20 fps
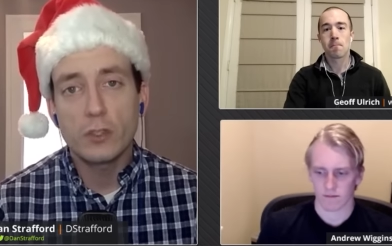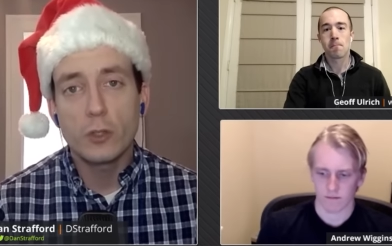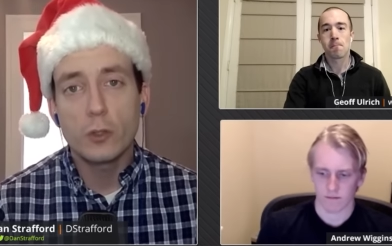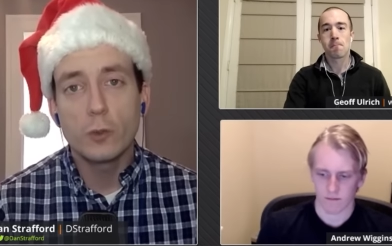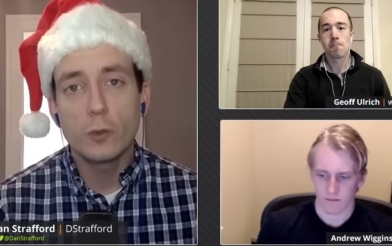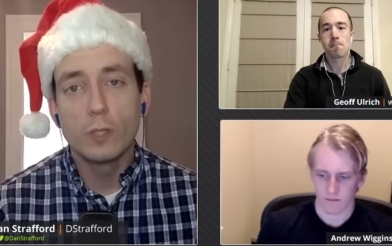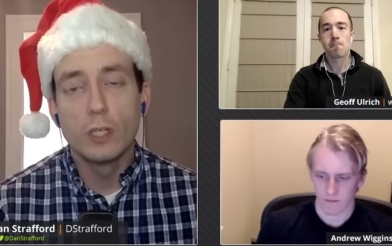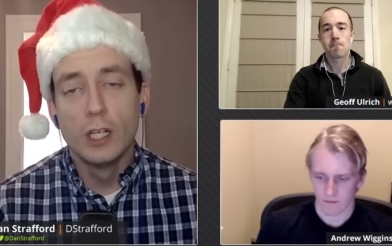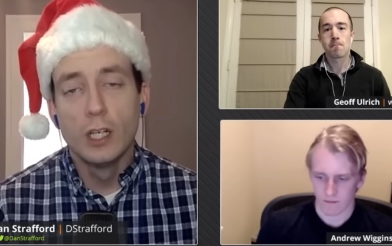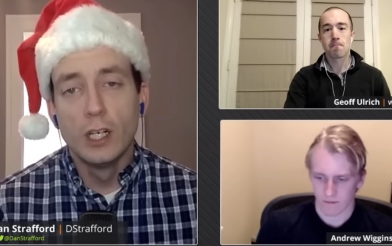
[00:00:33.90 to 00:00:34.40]

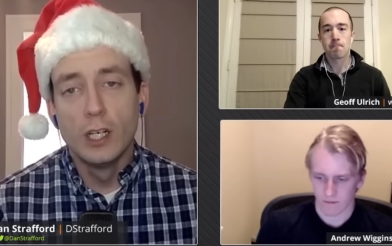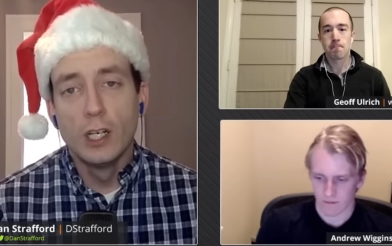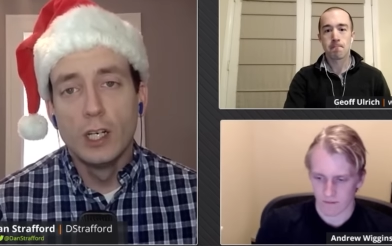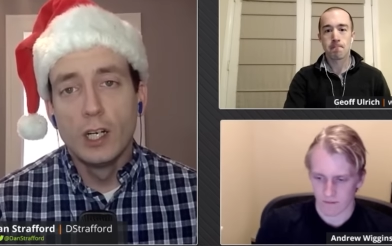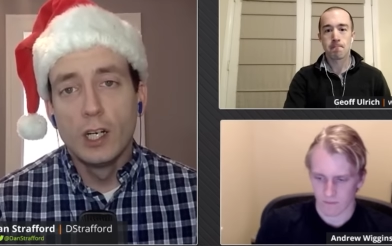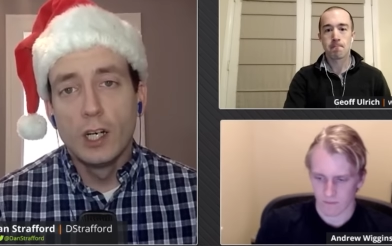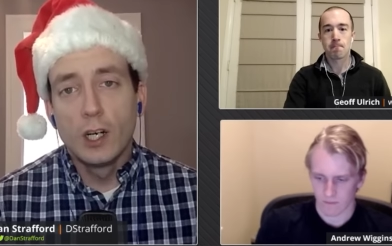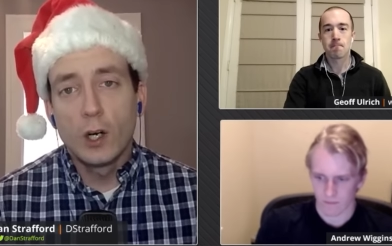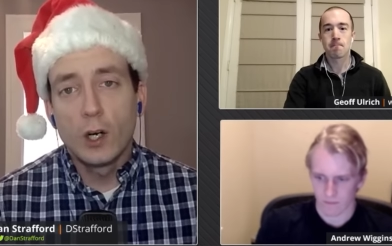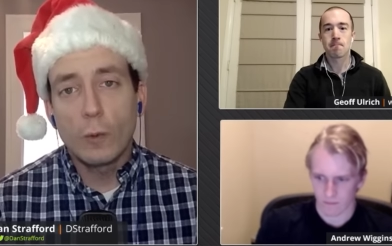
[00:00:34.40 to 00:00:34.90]
Speaker 1: to
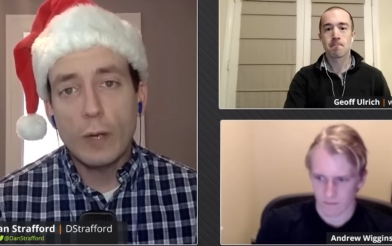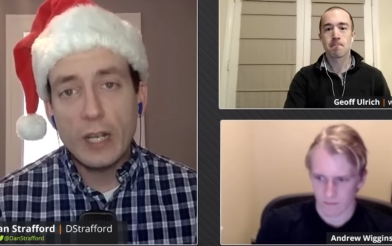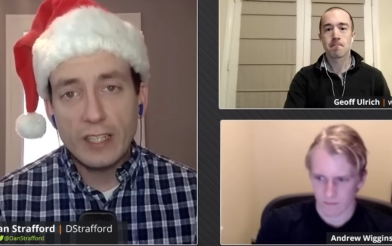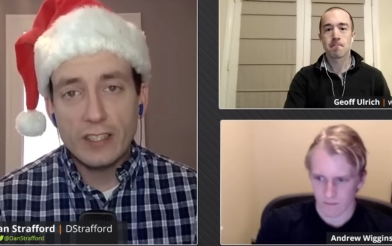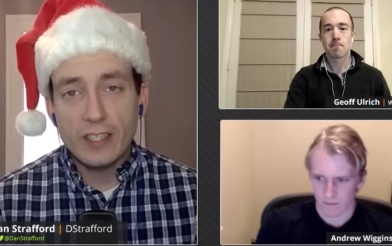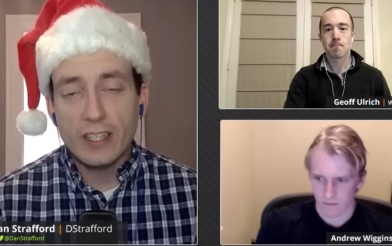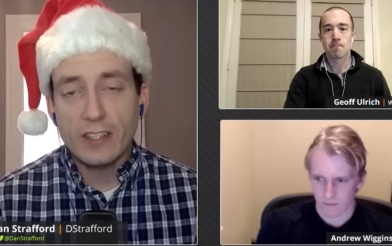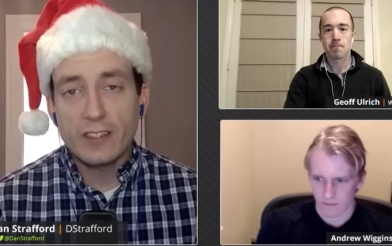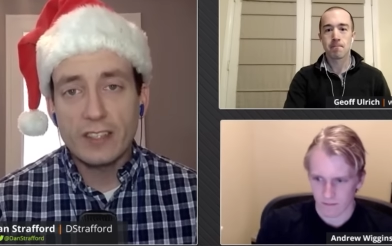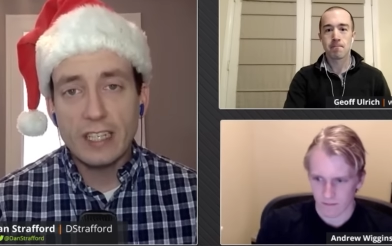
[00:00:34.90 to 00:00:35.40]

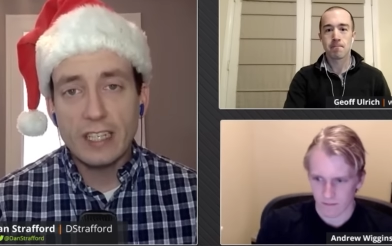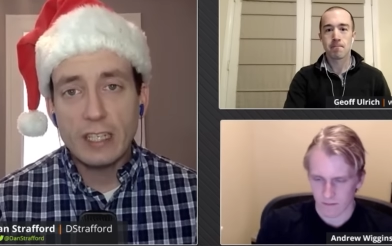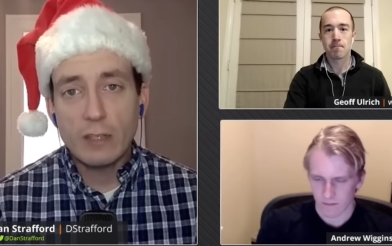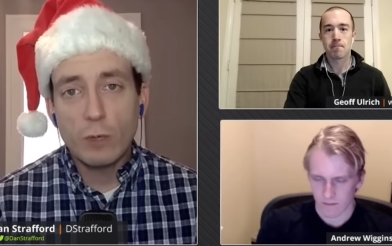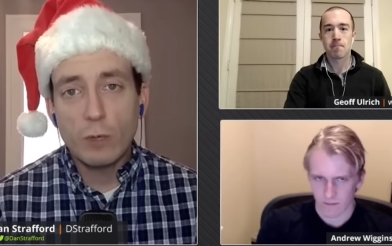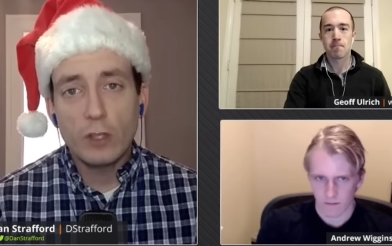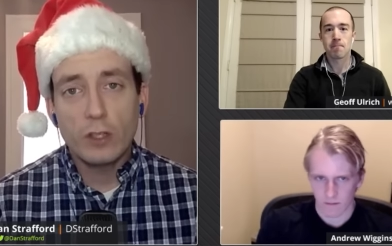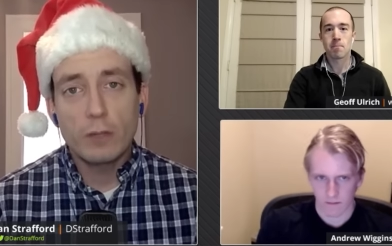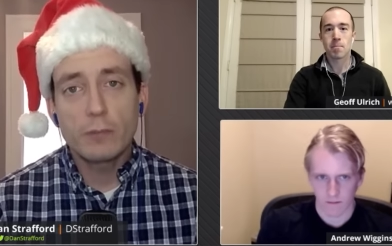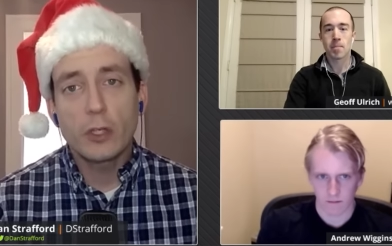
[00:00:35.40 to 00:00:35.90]
week
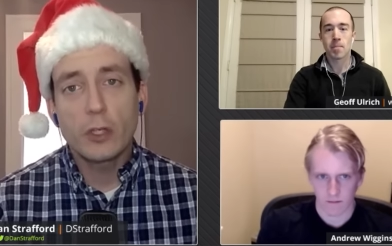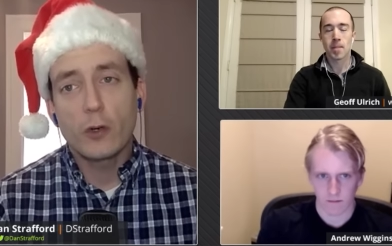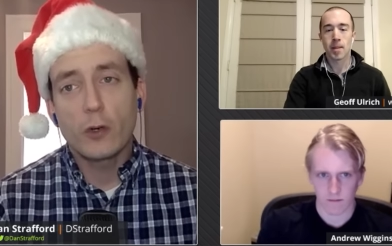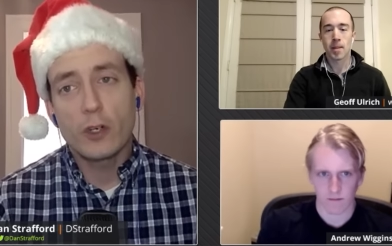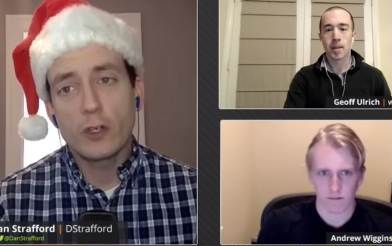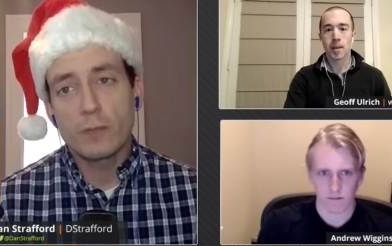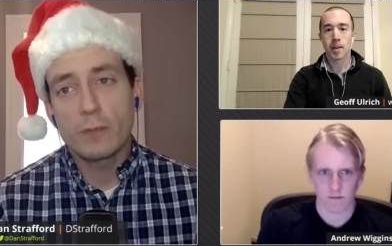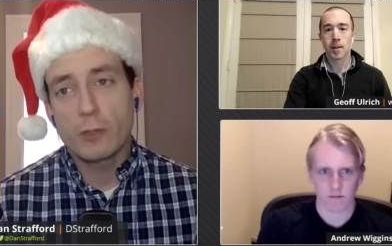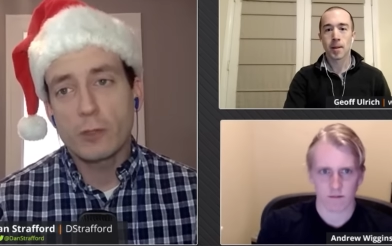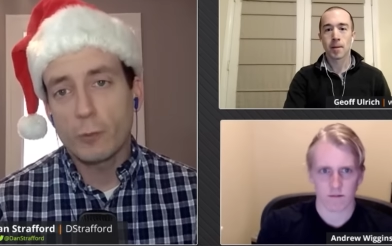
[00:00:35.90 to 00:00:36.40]
16. Welcome to
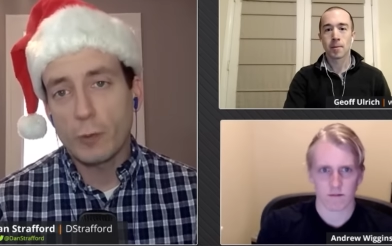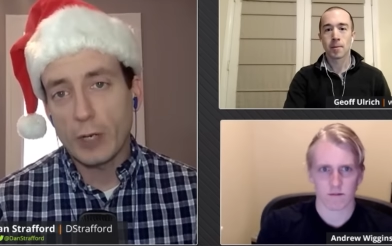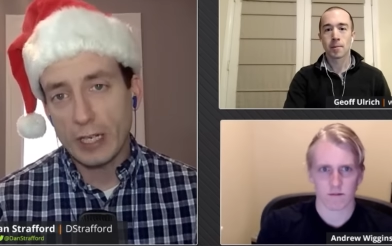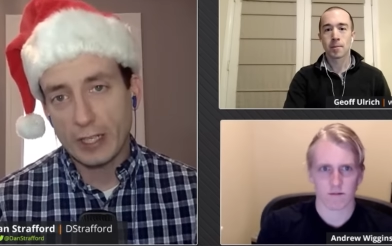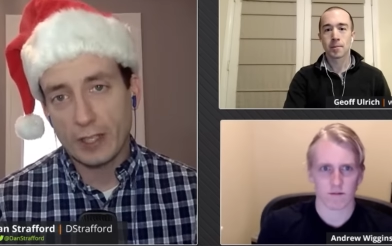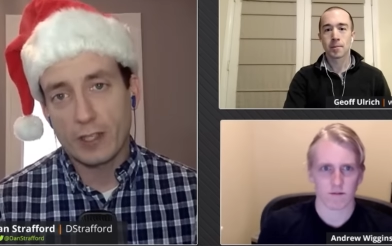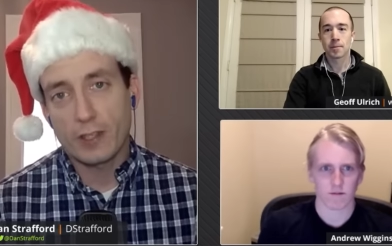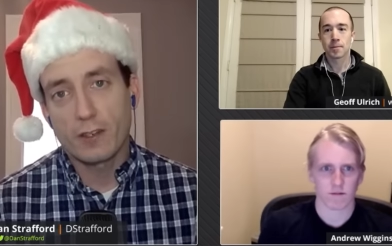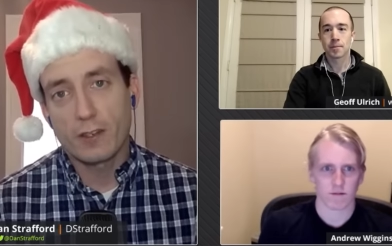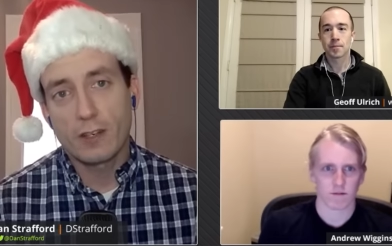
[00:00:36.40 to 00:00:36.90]
Christmas
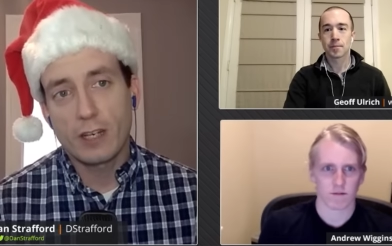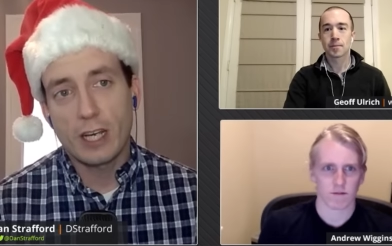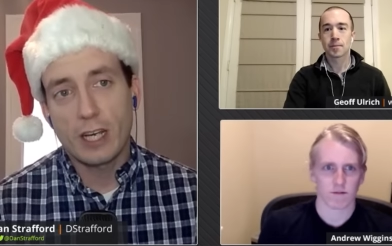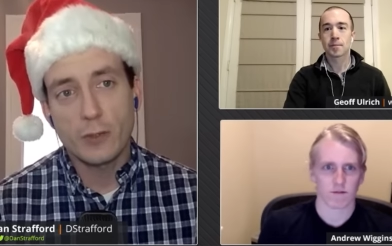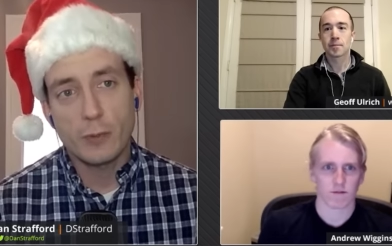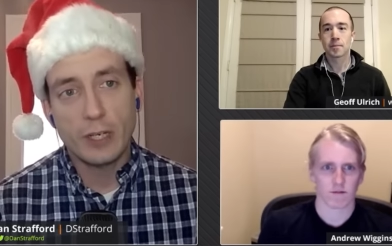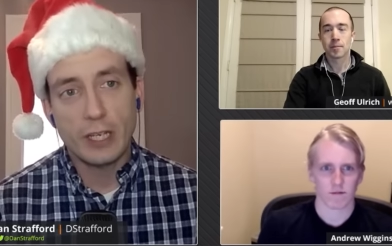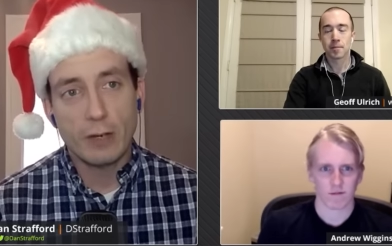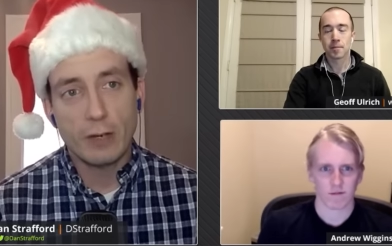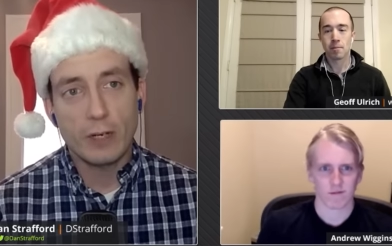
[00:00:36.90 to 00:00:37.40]
week
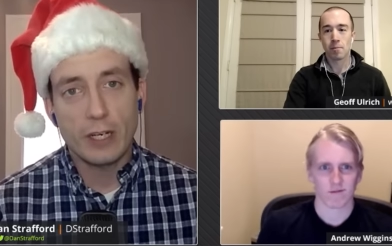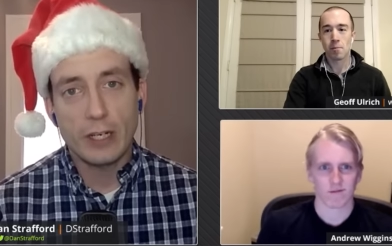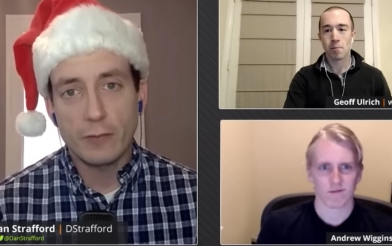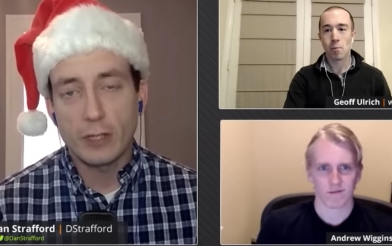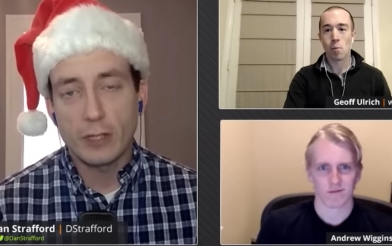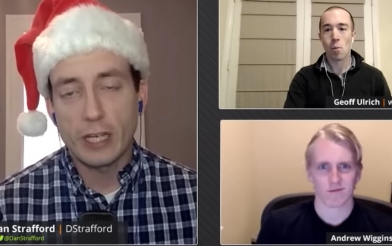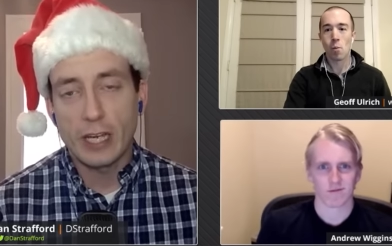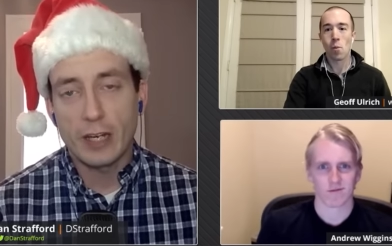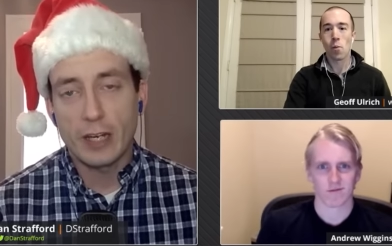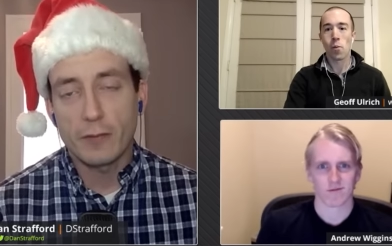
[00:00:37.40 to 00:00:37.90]
as we get ready
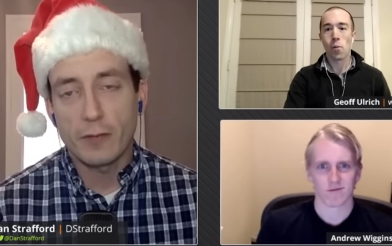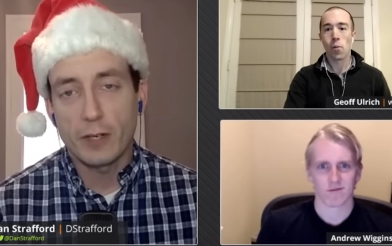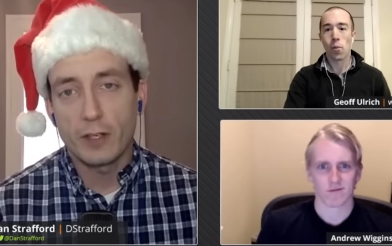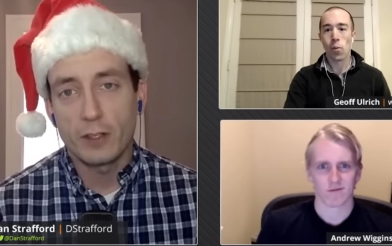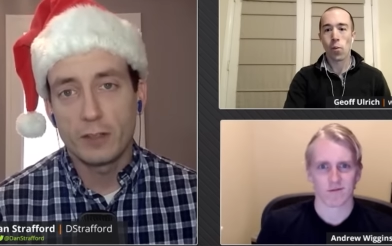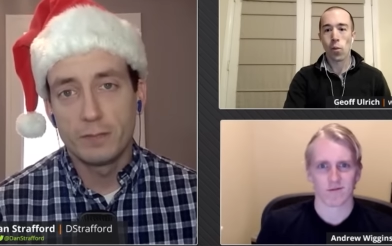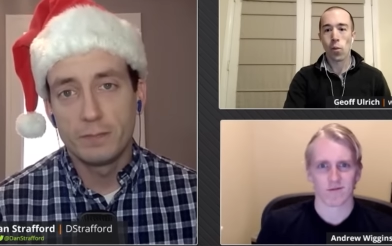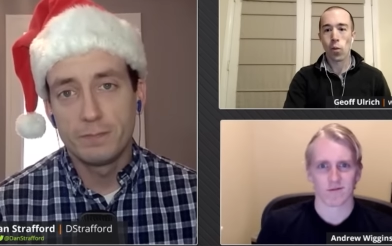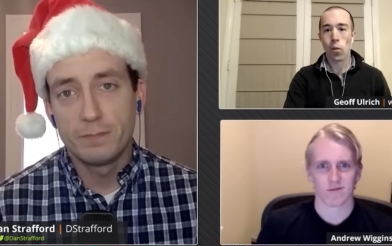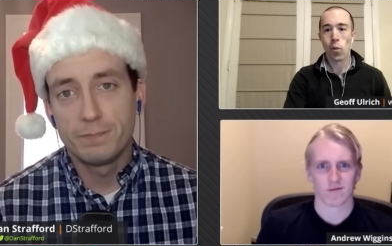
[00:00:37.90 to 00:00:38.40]
for the
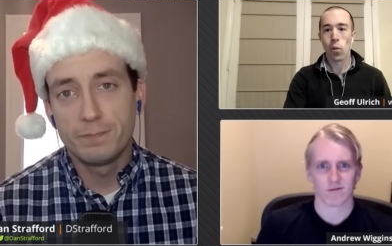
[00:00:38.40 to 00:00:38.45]
NFL.